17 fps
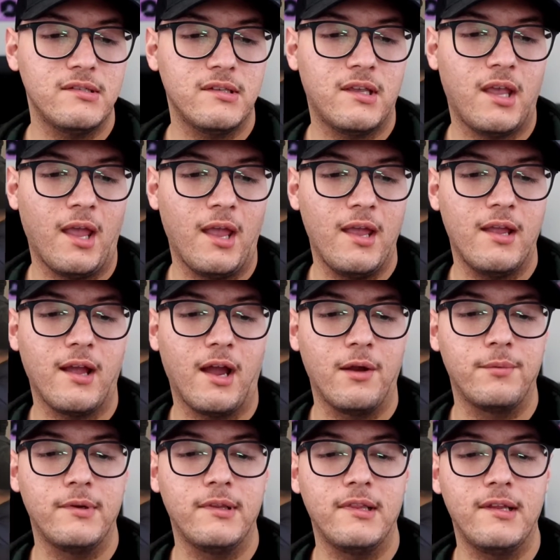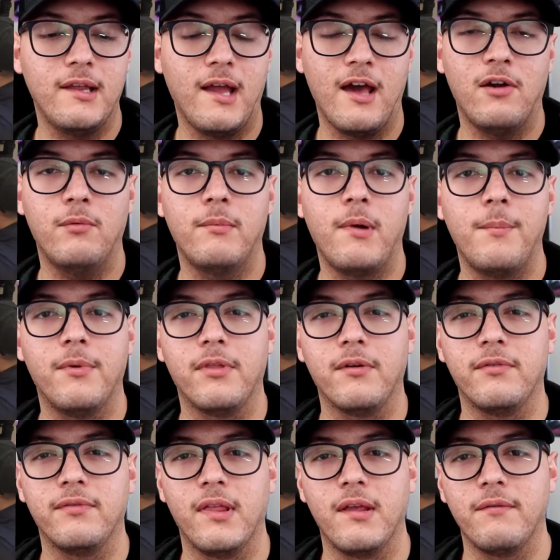cake, I don't remember the
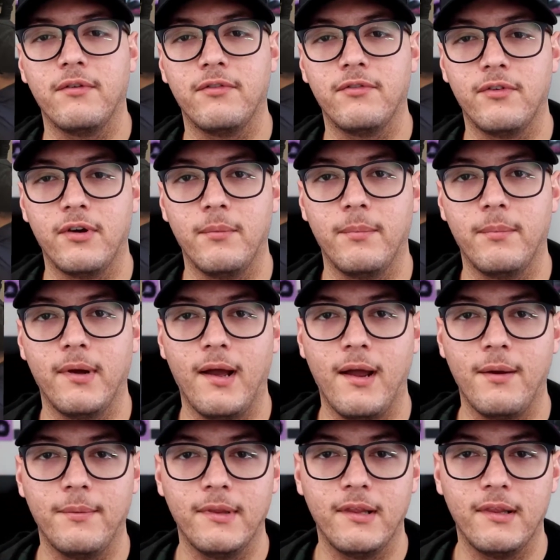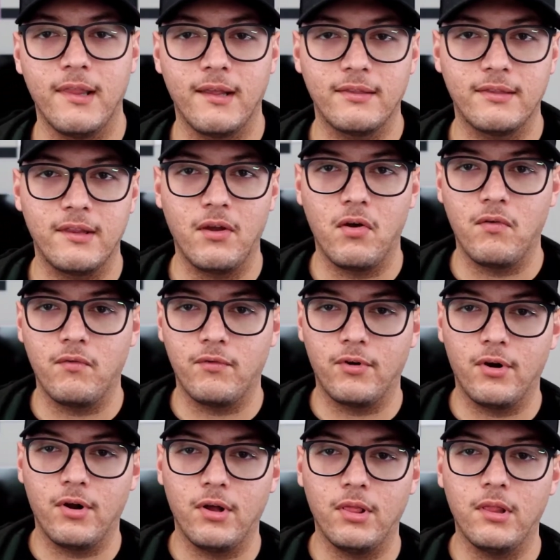flavor for it, but I really like the
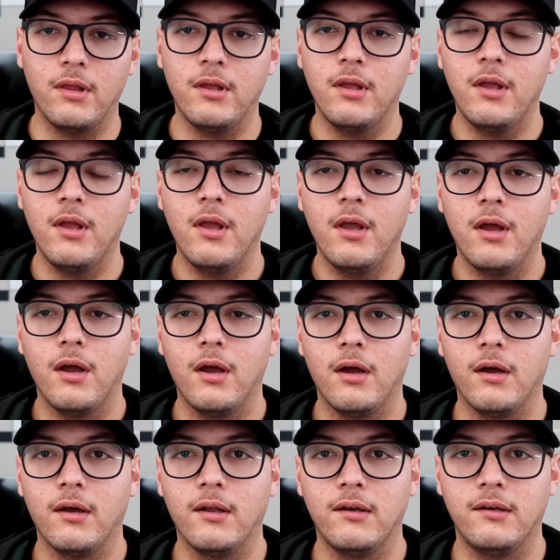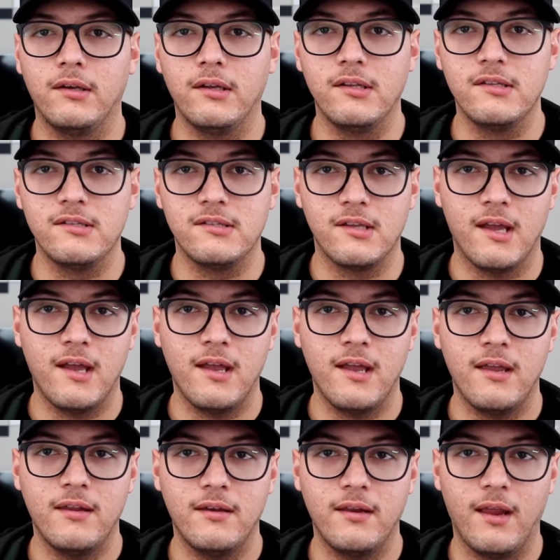overall
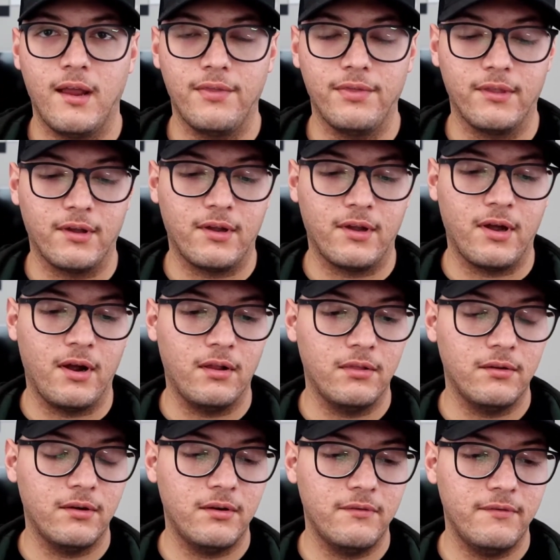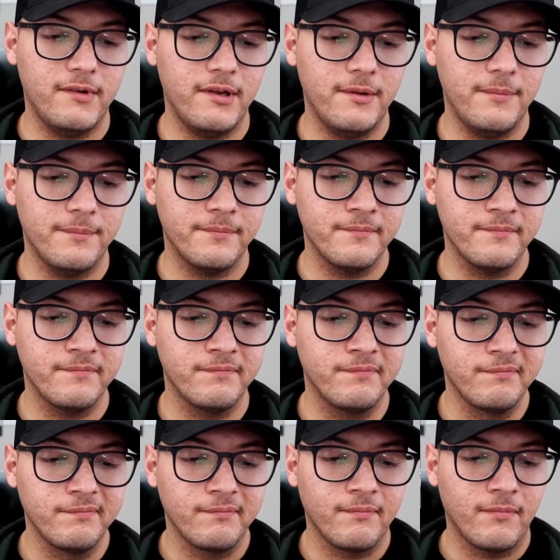design and the color of it.
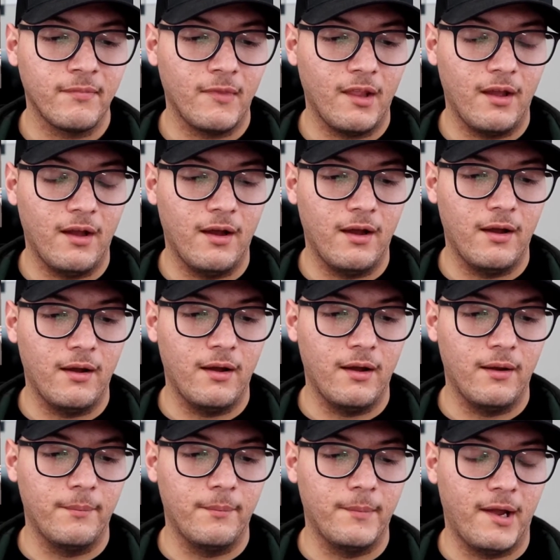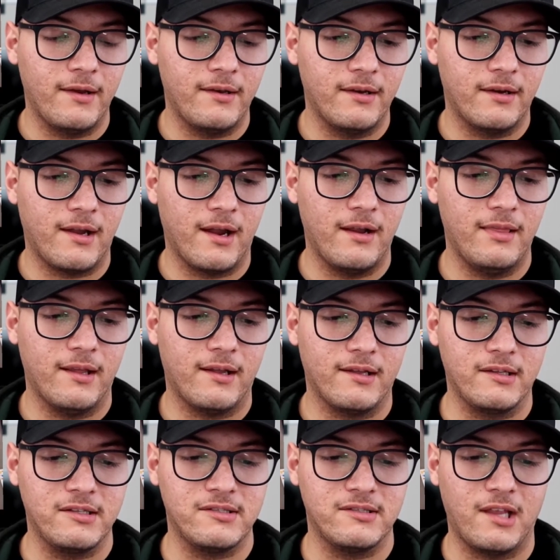I did kind of
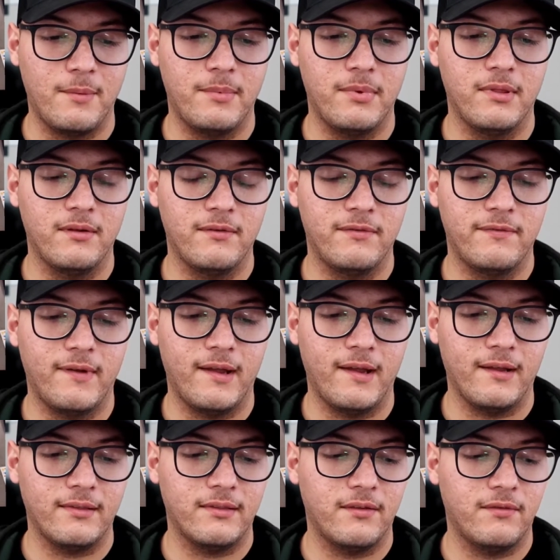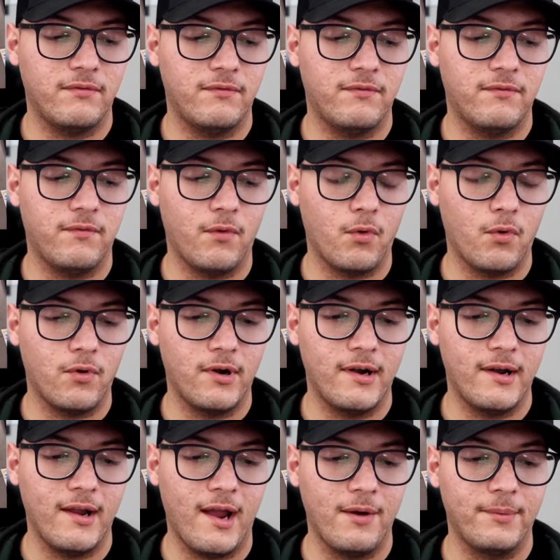like a stippling effect for
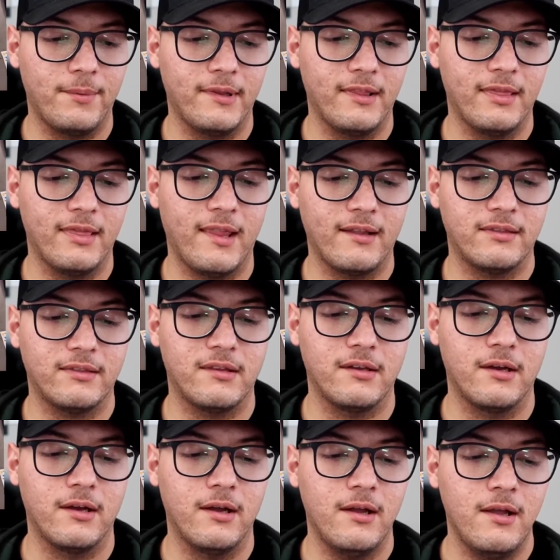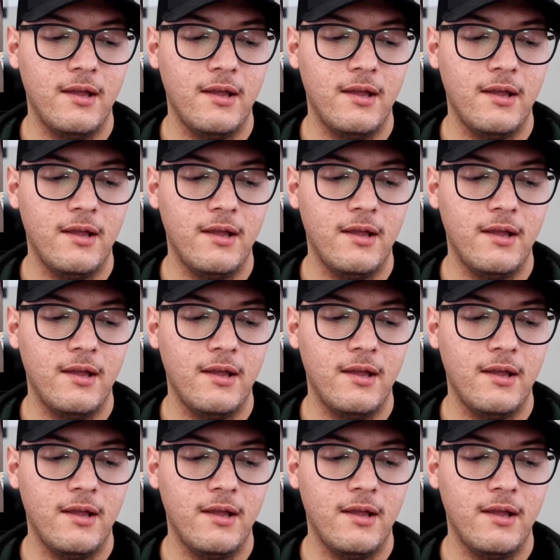it. I really like the